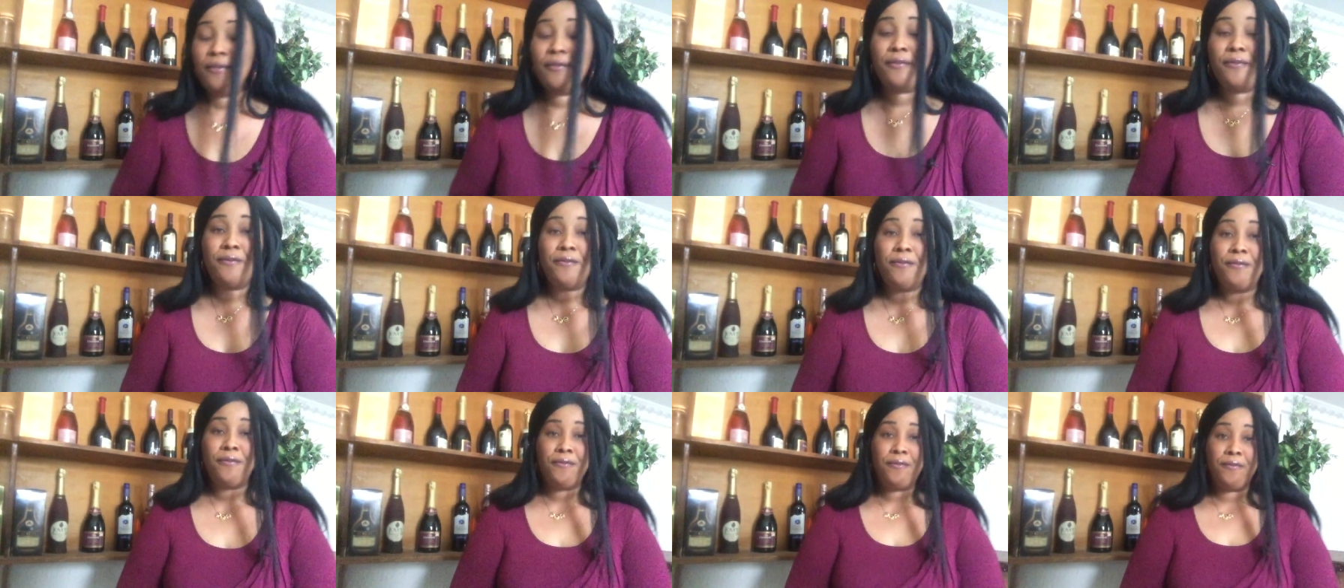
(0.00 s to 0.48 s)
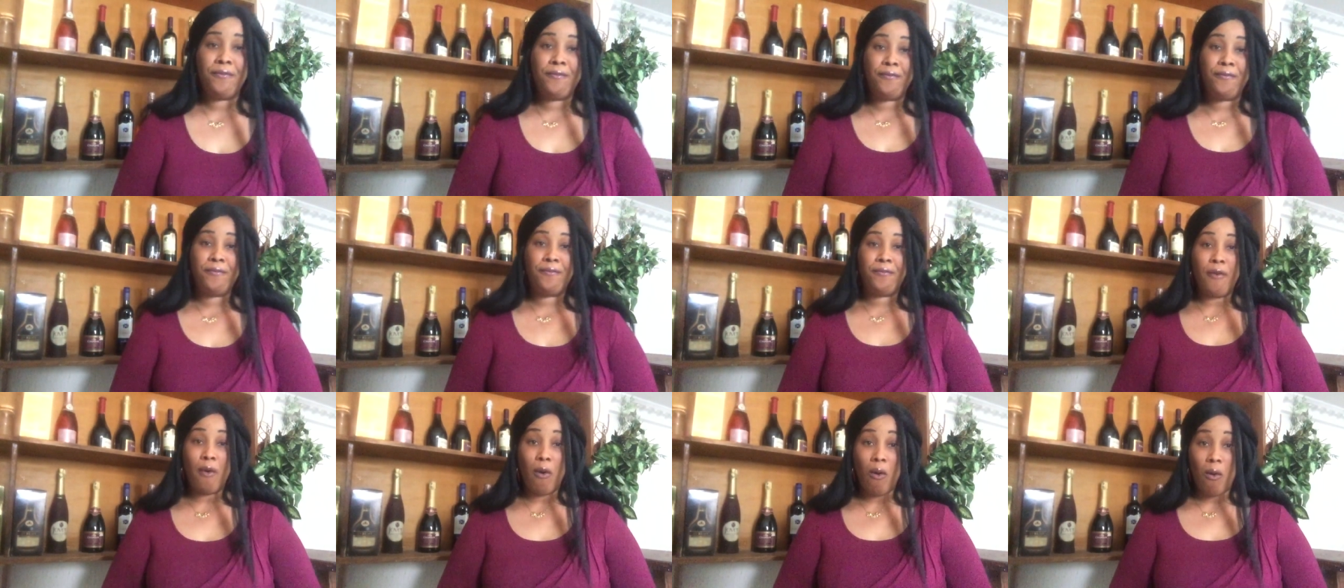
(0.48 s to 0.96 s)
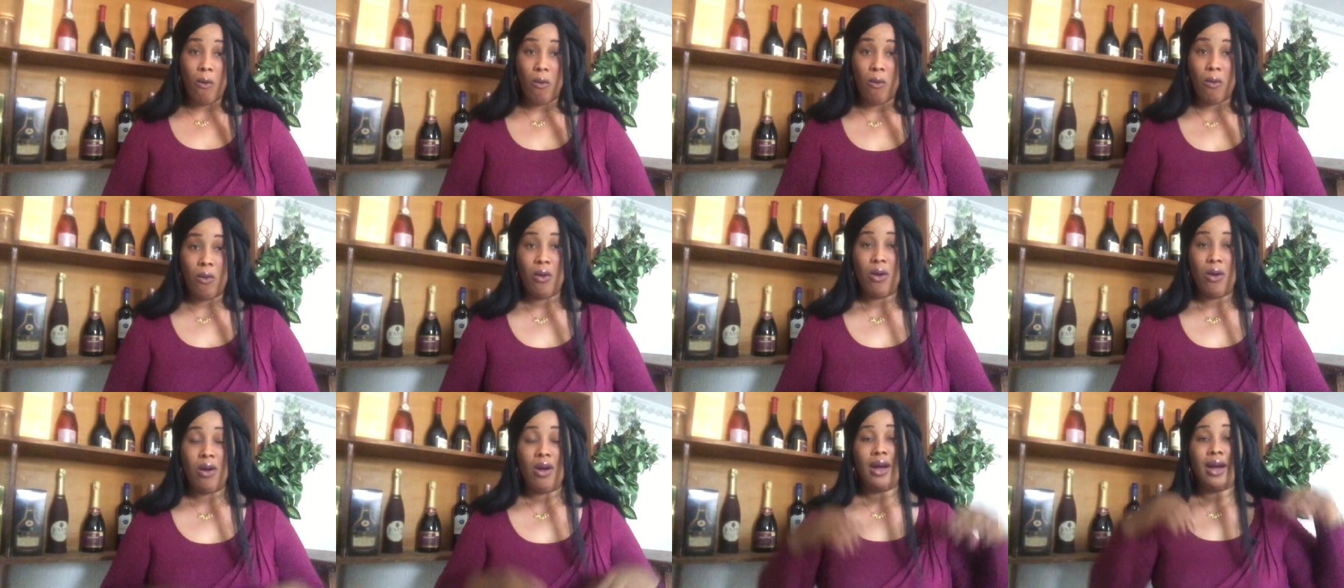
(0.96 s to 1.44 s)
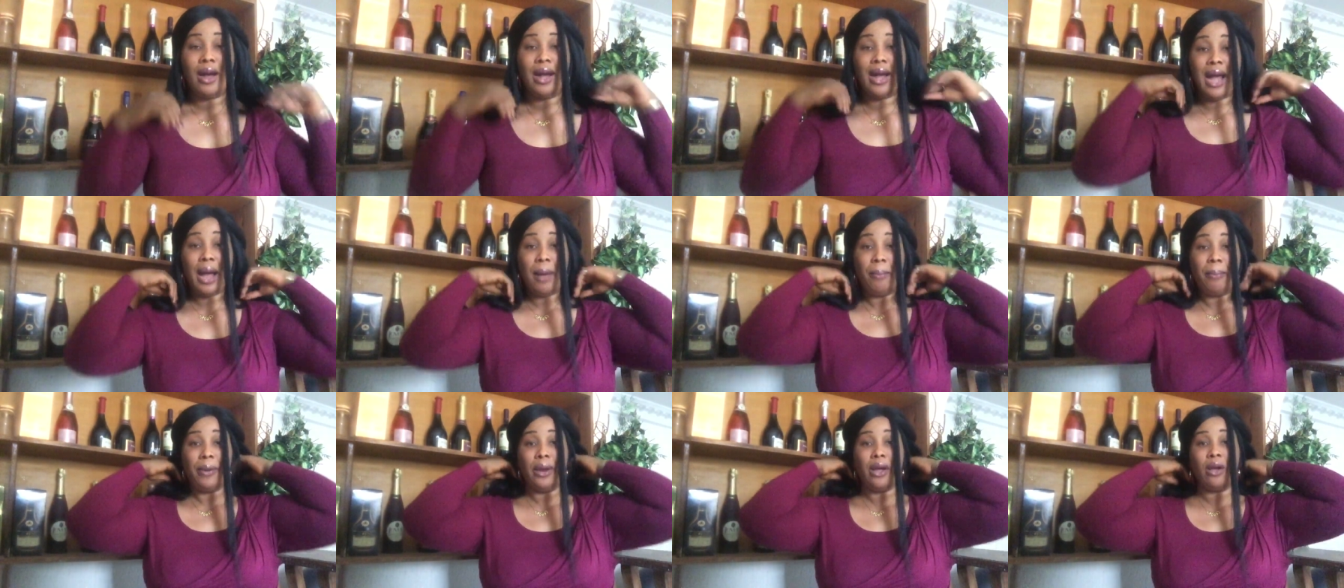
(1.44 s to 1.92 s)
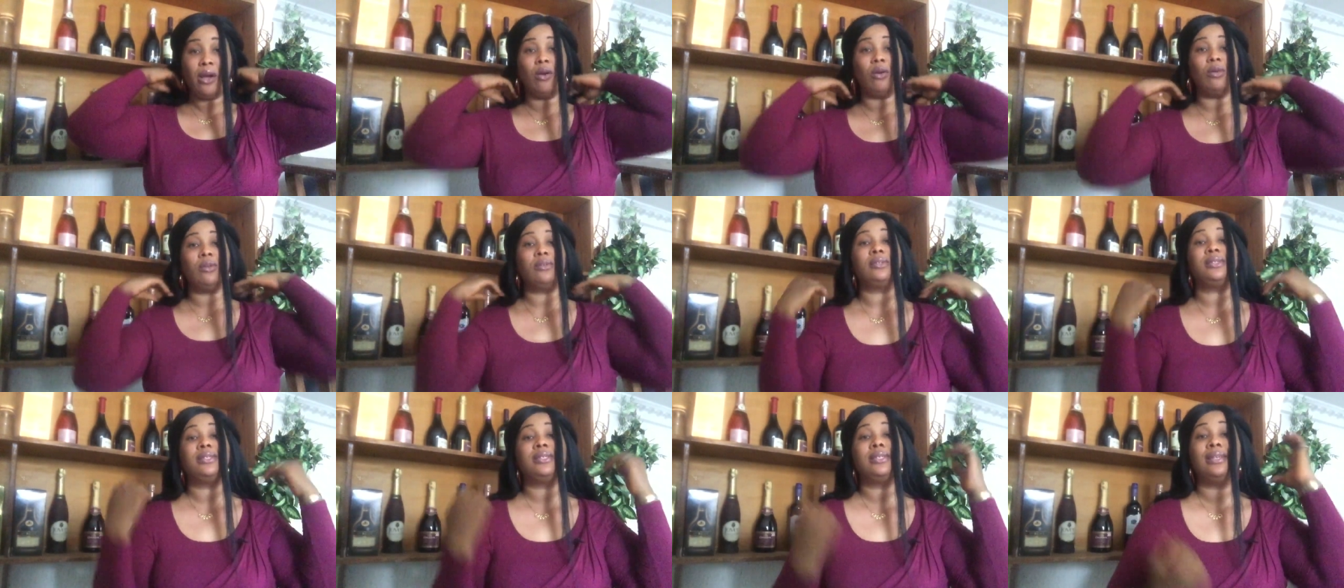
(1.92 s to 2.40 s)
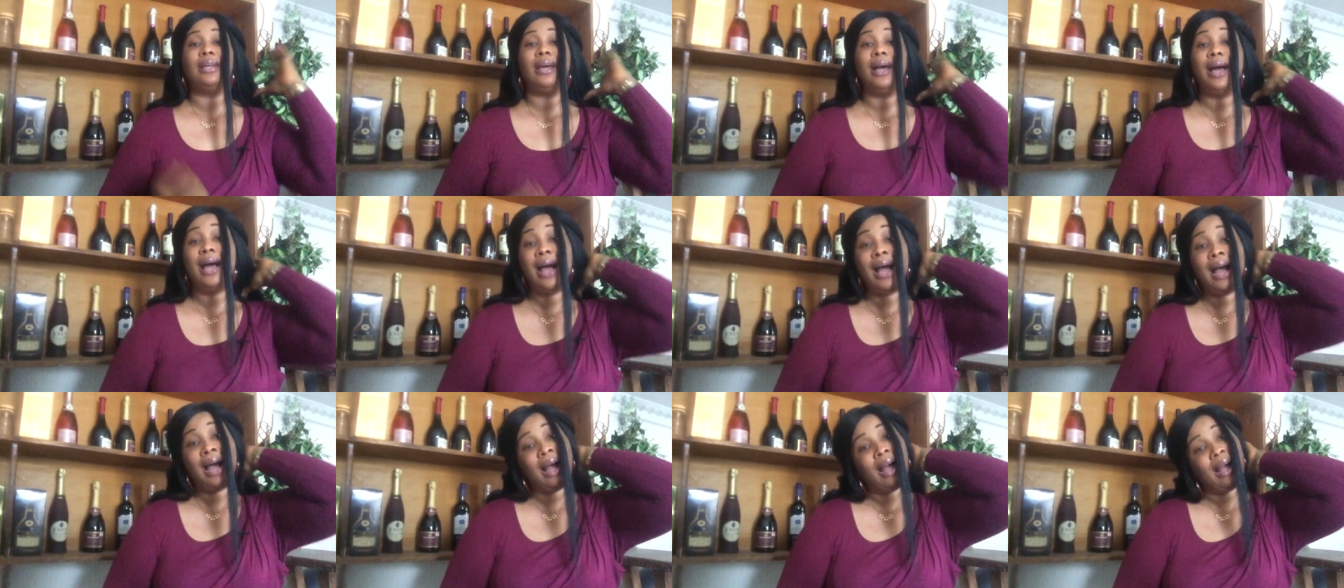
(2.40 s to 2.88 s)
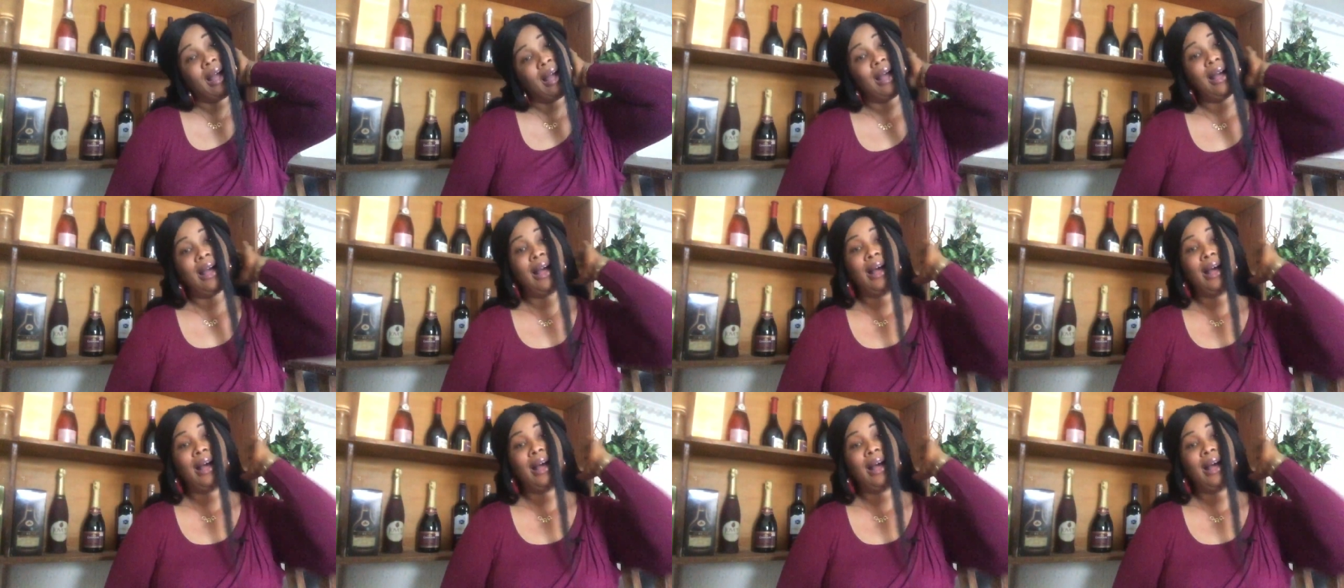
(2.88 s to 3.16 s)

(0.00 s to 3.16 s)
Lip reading: 4, Capricorns are